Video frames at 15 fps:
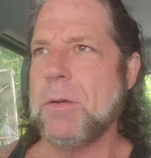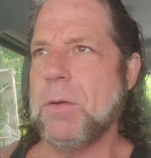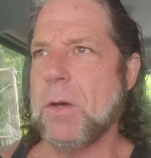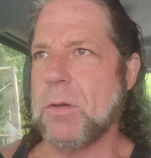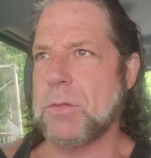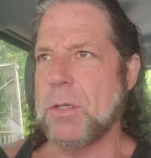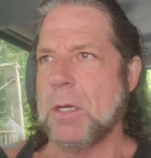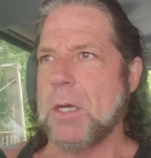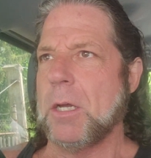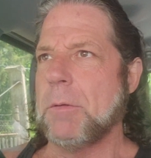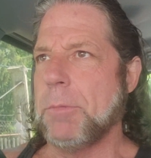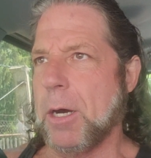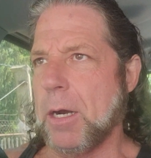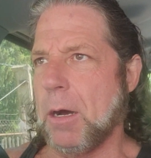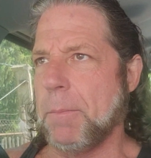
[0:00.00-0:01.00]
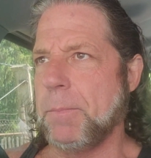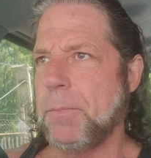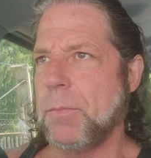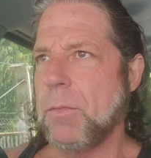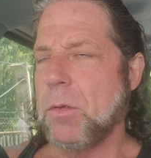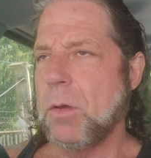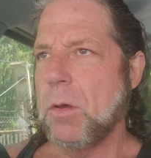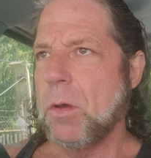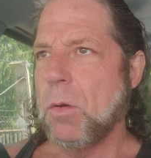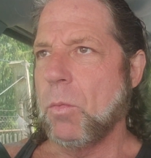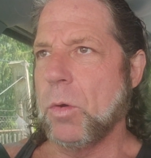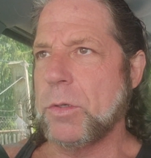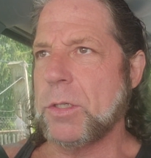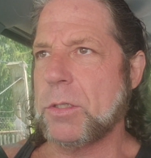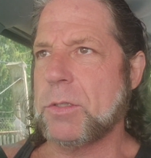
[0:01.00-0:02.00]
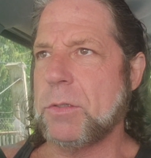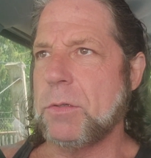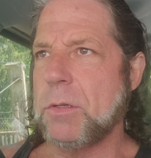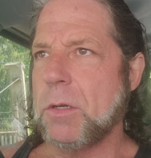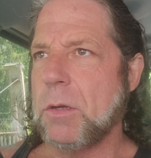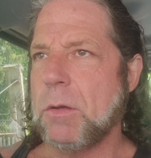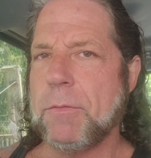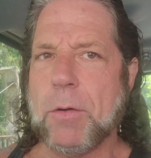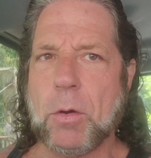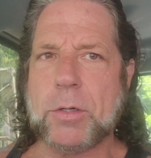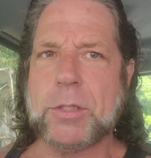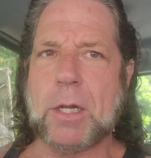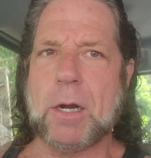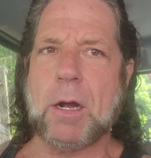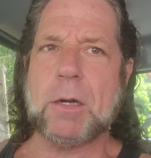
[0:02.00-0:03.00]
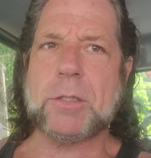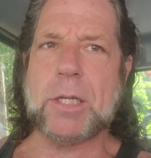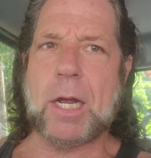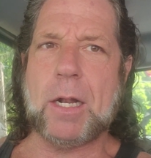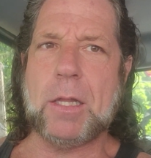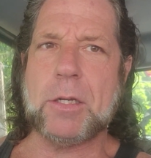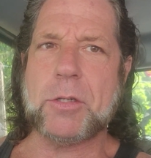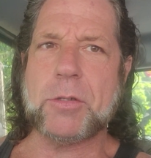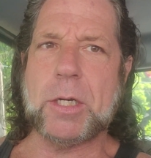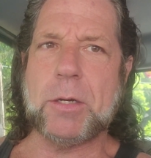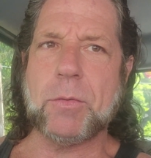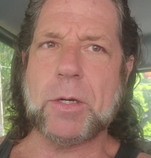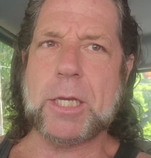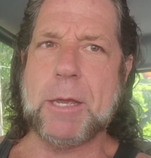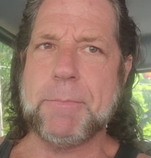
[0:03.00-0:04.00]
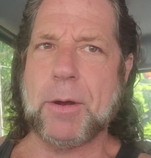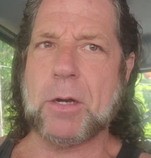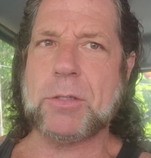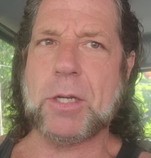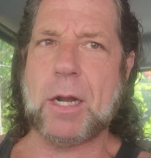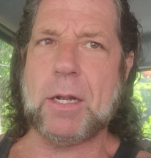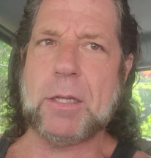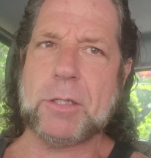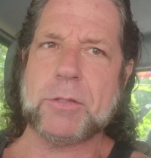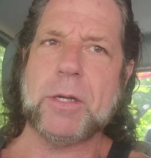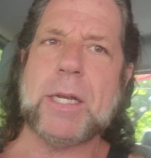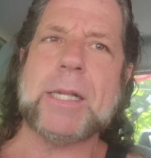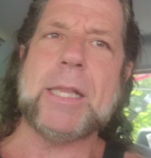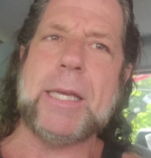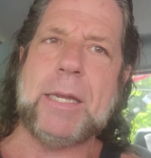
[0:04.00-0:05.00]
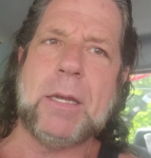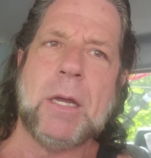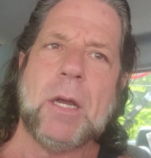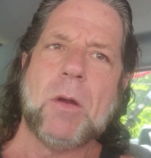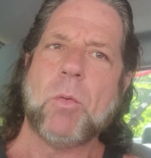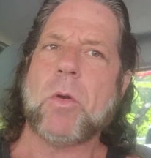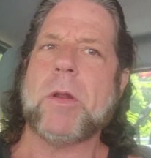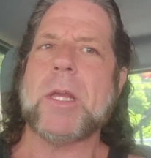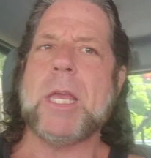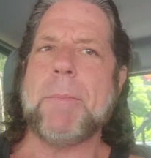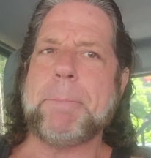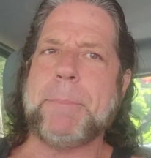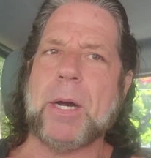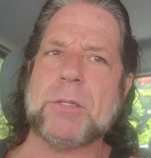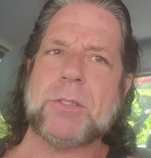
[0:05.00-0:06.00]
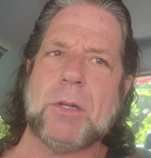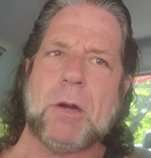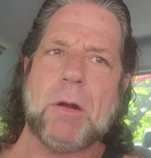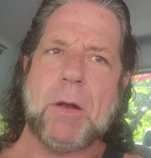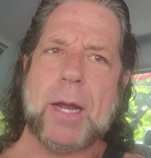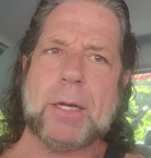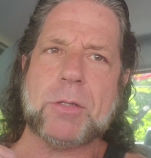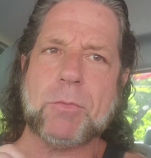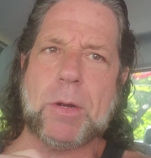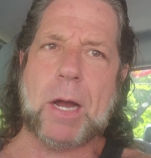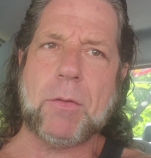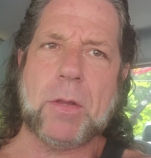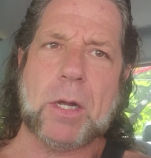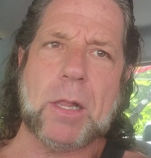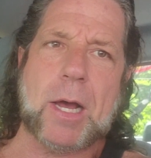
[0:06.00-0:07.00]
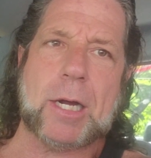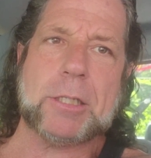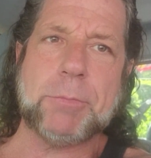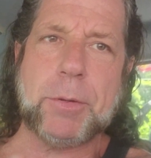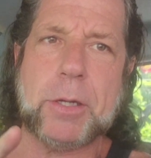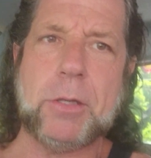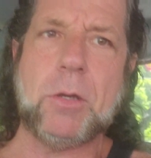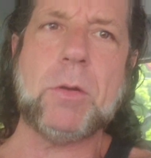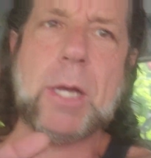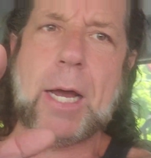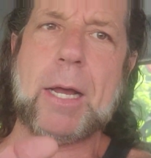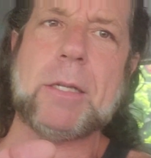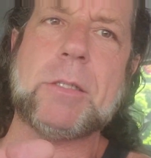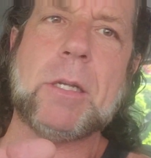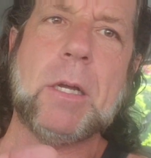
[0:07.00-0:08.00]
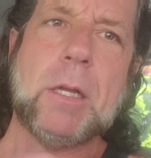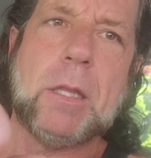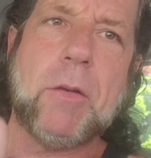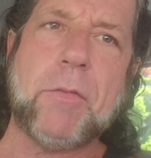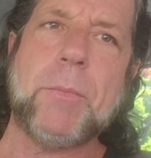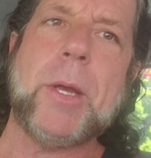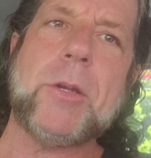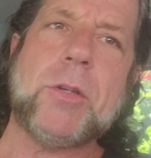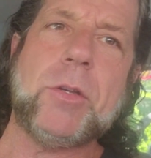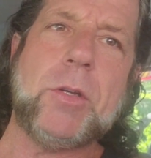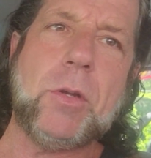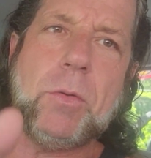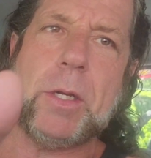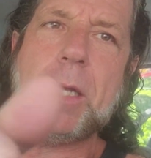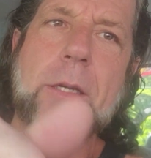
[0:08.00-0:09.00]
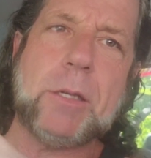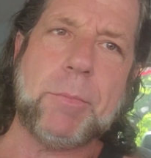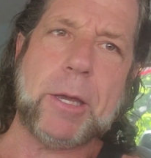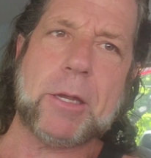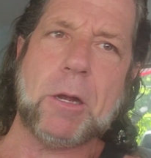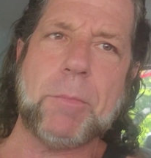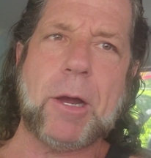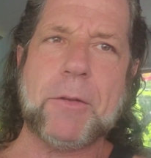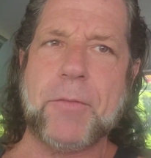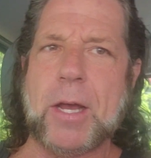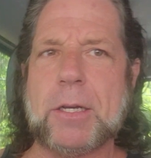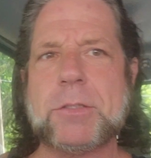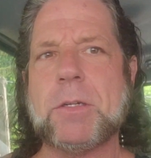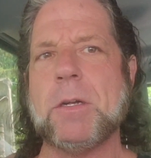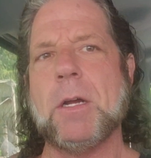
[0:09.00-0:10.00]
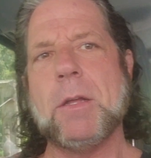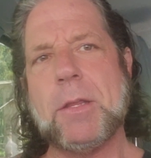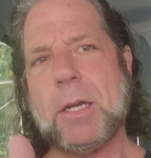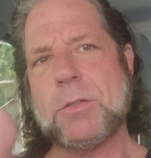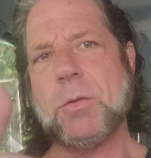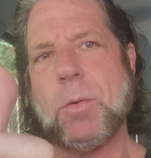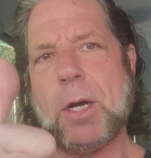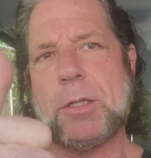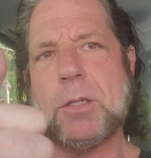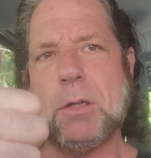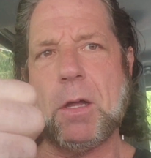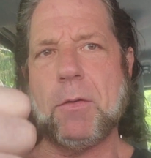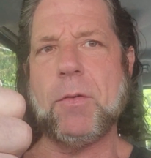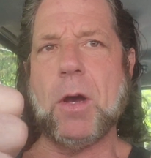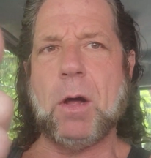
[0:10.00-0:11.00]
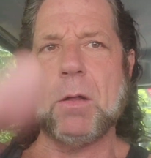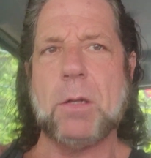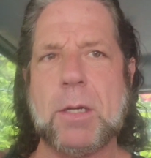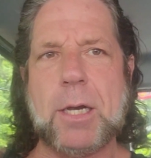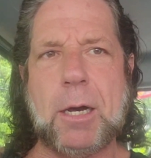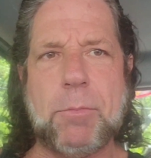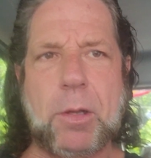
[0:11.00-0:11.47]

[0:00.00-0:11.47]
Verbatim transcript: Who knows? But um, we're just focused on our side of the street. We're going to keep our side of the street clean. We're going to keep busting our ass round the clock to bring you guys the information you need to make your bike faster. Thanks for watching. Love y'all. God